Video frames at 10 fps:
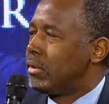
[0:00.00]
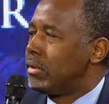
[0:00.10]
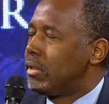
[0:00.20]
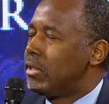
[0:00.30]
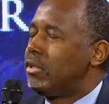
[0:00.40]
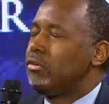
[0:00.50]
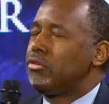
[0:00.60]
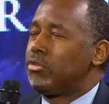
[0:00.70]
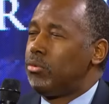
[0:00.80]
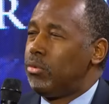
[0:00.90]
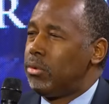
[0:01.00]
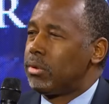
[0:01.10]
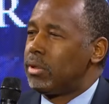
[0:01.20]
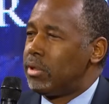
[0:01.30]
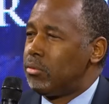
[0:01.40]
that there is a
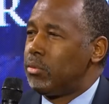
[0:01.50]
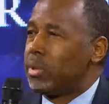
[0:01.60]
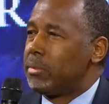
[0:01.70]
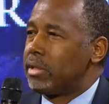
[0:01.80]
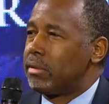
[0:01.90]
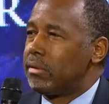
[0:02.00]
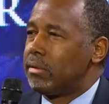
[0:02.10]
war on women.